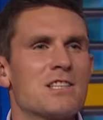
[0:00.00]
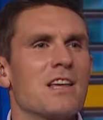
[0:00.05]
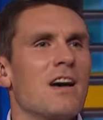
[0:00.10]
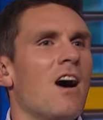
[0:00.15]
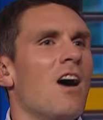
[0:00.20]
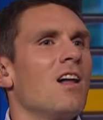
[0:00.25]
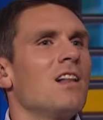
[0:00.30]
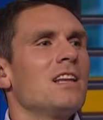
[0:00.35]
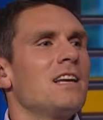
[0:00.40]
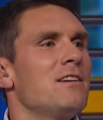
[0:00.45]
the
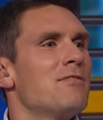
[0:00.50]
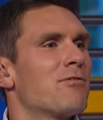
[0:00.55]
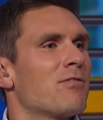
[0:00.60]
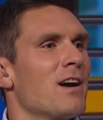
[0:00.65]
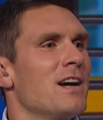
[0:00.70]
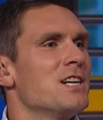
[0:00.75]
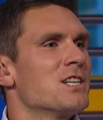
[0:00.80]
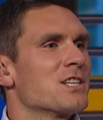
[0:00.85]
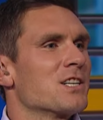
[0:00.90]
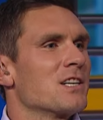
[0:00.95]
Ali
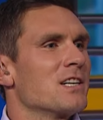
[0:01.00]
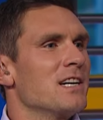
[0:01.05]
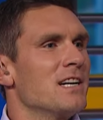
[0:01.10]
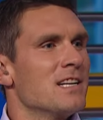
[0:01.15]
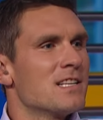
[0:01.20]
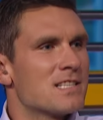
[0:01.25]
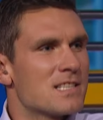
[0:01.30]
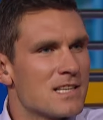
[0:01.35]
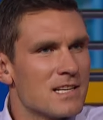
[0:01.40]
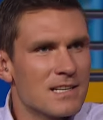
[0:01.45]
Frazier.
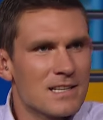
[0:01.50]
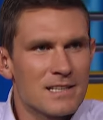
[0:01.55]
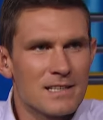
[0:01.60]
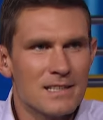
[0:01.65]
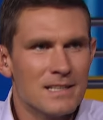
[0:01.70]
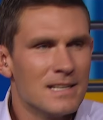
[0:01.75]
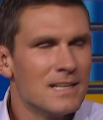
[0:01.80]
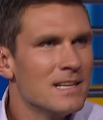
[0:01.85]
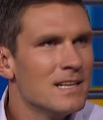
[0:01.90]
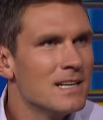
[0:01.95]
It's the,
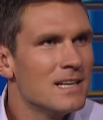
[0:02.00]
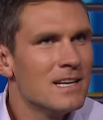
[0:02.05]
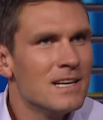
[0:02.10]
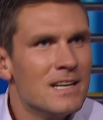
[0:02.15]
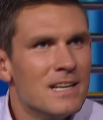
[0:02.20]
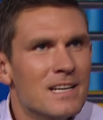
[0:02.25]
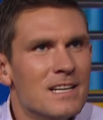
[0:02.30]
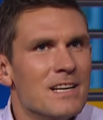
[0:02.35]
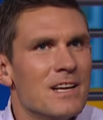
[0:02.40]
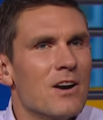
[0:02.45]

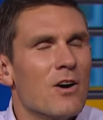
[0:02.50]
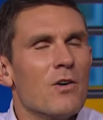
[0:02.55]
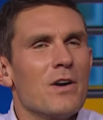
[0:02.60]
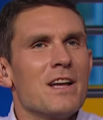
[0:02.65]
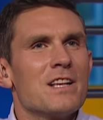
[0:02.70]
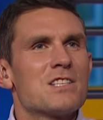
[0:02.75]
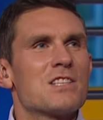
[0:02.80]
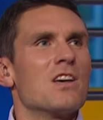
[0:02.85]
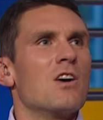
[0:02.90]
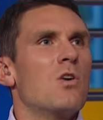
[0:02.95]
you know,
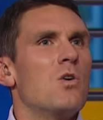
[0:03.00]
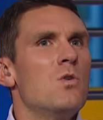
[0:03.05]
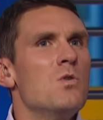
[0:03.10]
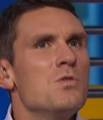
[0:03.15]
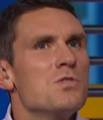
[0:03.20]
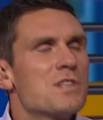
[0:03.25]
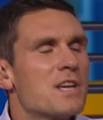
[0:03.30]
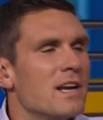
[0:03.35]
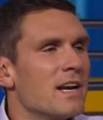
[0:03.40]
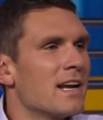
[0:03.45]
it's the
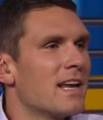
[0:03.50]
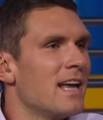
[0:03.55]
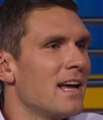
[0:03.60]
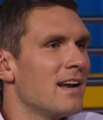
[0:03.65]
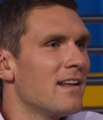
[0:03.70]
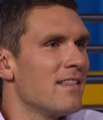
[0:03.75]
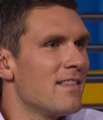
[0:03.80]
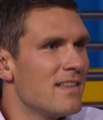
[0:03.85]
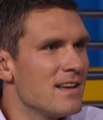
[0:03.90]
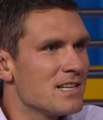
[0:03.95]
who's going to get
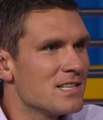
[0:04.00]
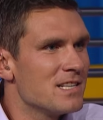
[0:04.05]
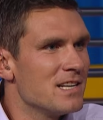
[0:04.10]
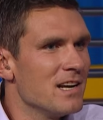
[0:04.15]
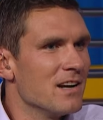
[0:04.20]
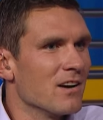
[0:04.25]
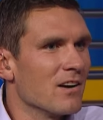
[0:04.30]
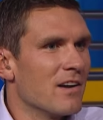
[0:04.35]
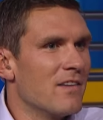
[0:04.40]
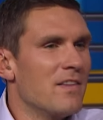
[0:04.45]
it this
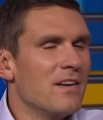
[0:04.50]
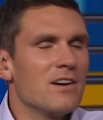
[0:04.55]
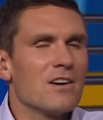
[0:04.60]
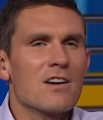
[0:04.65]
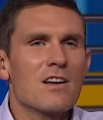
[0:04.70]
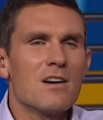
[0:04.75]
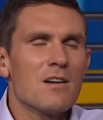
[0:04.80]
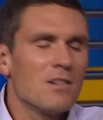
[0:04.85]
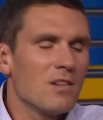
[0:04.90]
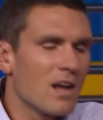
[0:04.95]
year. And you're
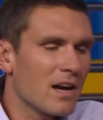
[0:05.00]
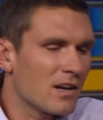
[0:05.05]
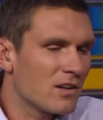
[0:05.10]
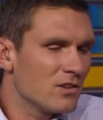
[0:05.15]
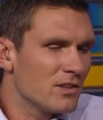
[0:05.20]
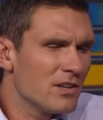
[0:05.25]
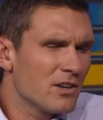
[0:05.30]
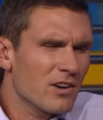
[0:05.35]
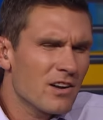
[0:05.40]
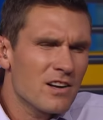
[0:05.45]
going to, like,
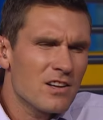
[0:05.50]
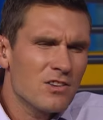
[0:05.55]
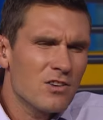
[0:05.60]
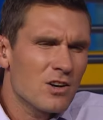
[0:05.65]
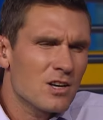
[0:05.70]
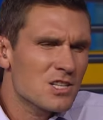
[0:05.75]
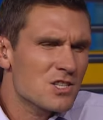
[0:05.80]
you're going to look